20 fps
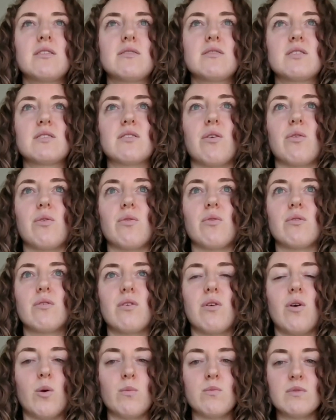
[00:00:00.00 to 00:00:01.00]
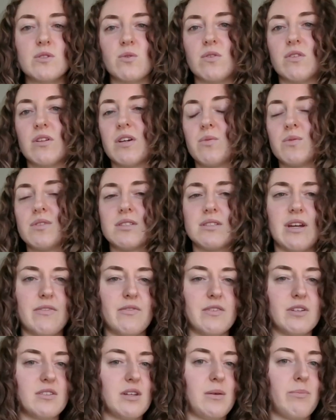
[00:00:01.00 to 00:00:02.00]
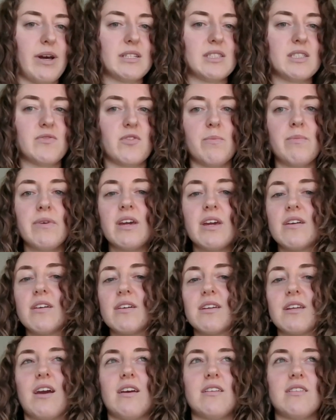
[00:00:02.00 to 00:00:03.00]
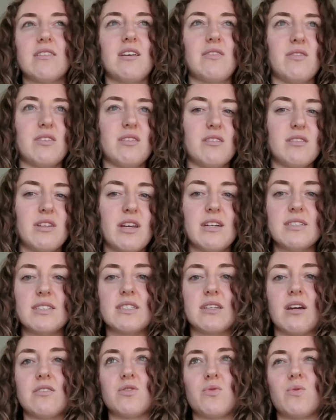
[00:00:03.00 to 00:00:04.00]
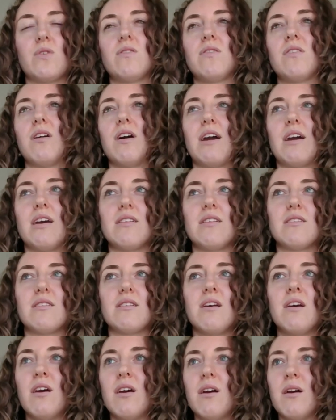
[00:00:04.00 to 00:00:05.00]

So homeschooling was definitely best for me, again, given the dance schedule and